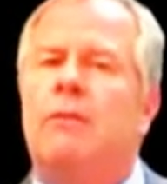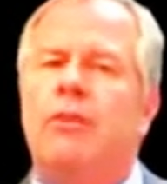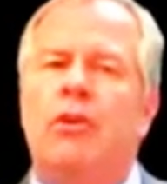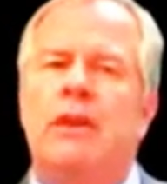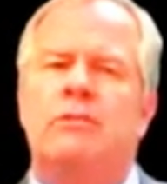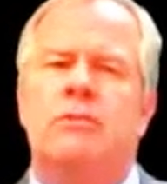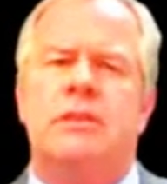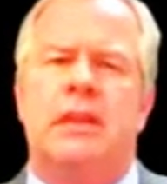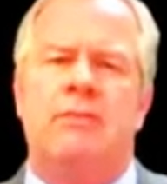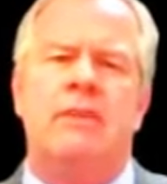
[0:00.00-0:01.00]
If you're
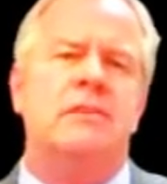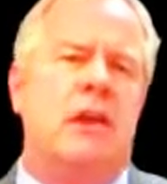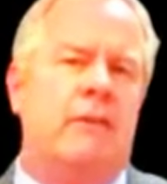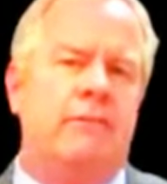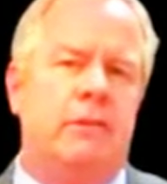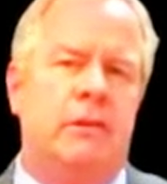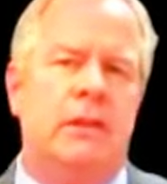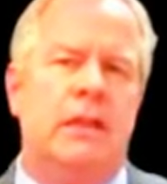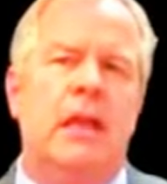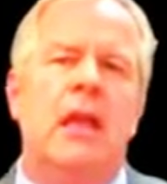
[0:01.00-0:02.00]
interested in this offer,
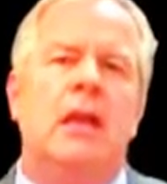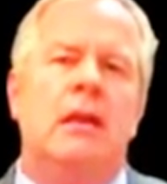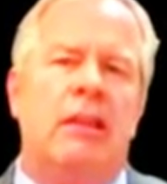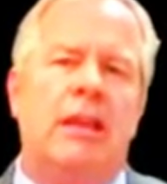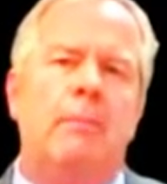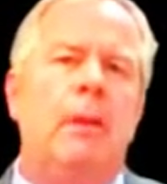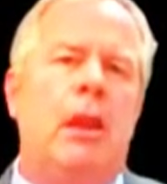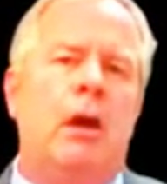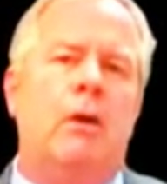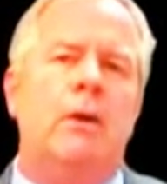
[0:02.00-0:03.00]
click
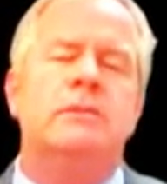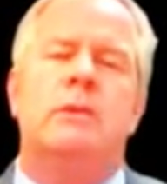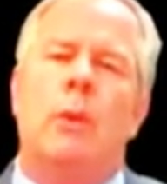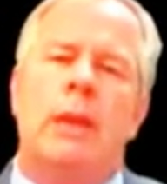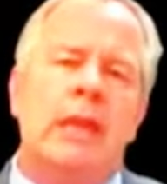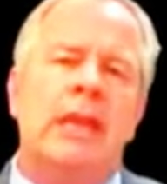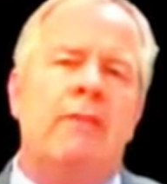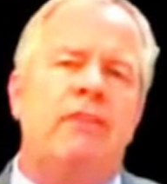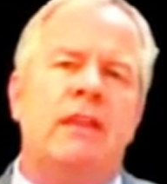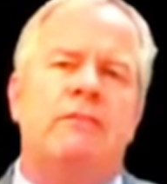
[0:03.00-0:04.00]
below so we can
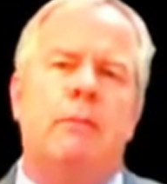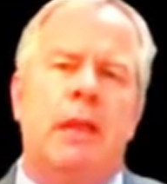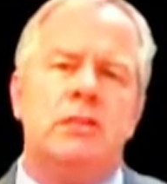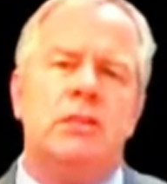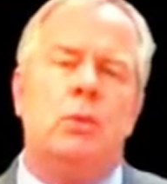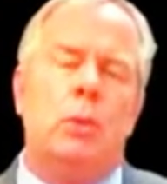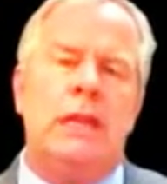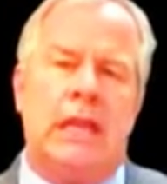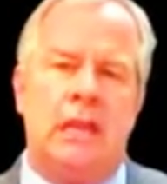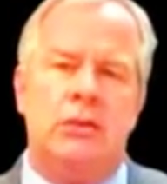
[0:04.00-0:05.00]
get the information
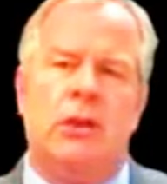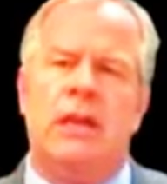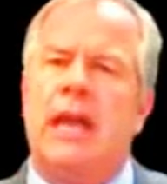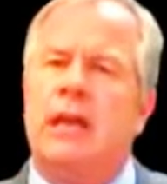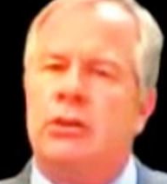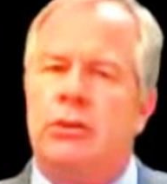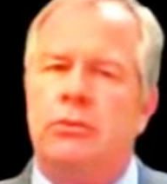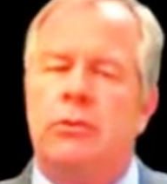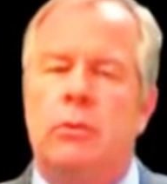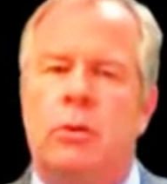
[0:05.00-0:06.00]
we need to connect
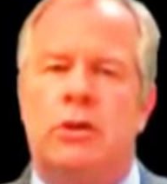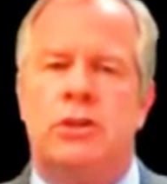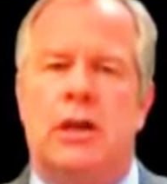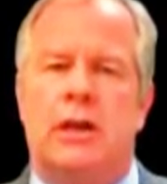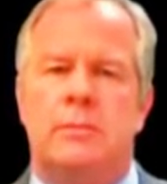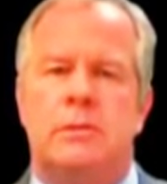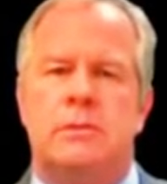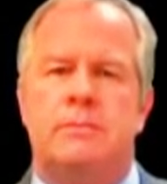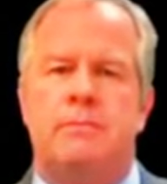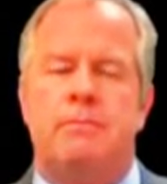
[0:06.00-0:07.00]
you to the
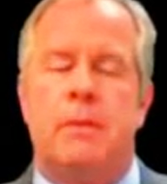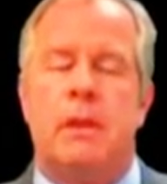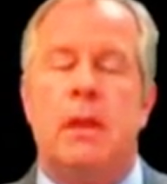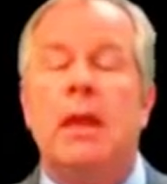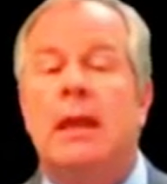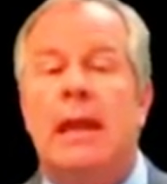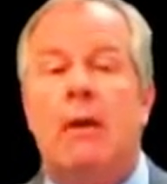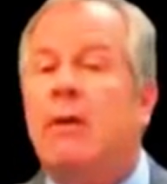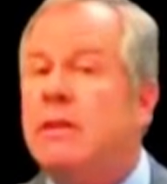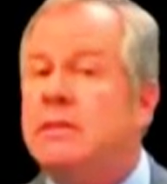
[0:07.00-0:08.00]
workshops.
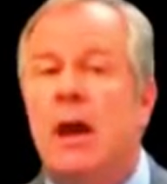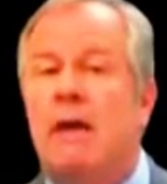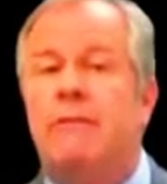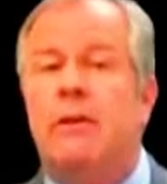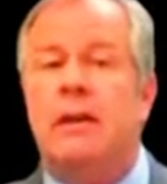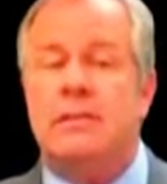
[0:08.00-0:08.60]
Now, this offer